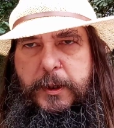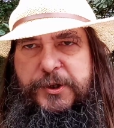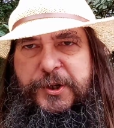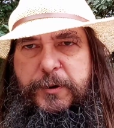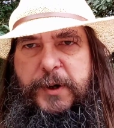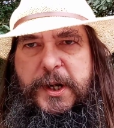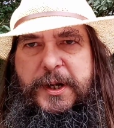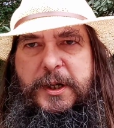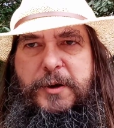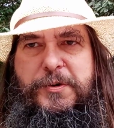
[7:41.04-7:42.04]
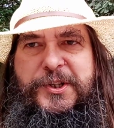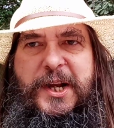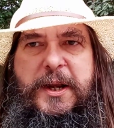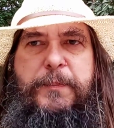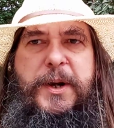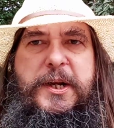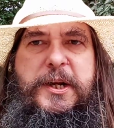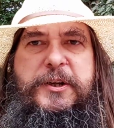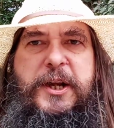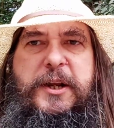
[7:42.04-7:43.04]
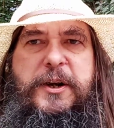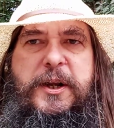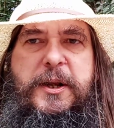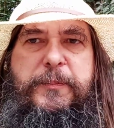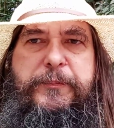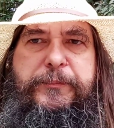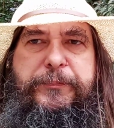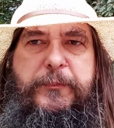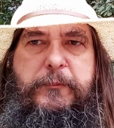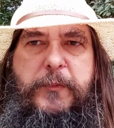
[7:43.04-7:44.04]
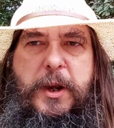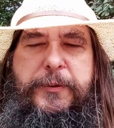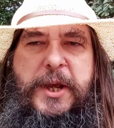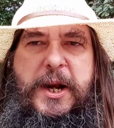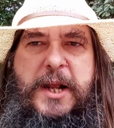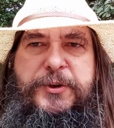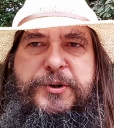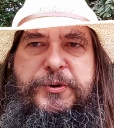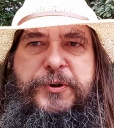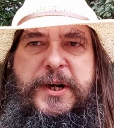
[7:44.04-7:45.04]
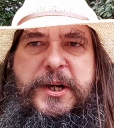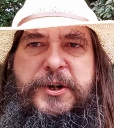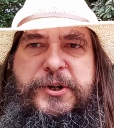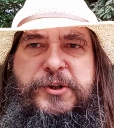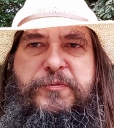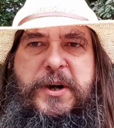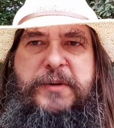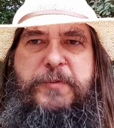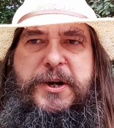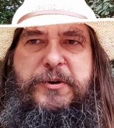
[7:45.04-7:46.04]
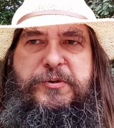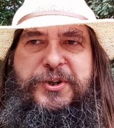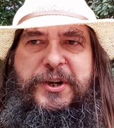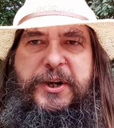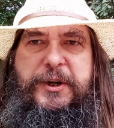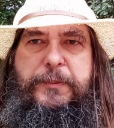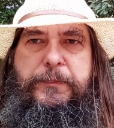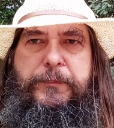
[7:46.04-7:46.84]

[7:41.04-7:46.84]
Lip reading: So, it looks like I might need to get that L220 and just run Windows on it.